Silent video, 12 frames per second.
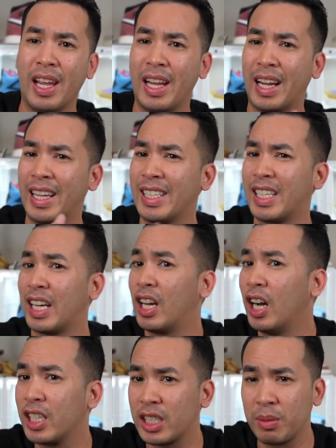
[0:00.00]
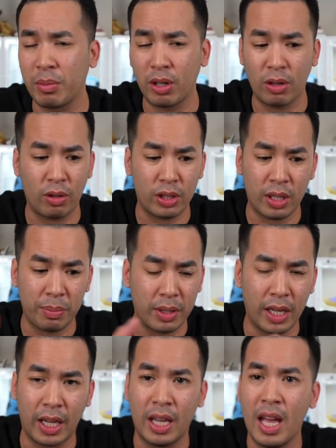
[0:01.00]
and I guess a customer or
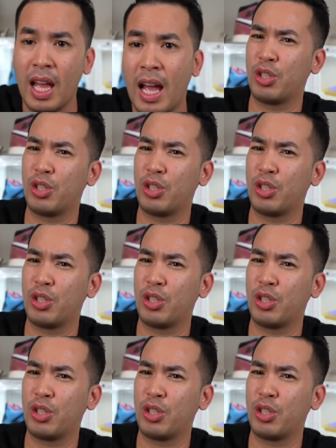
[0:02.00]
something.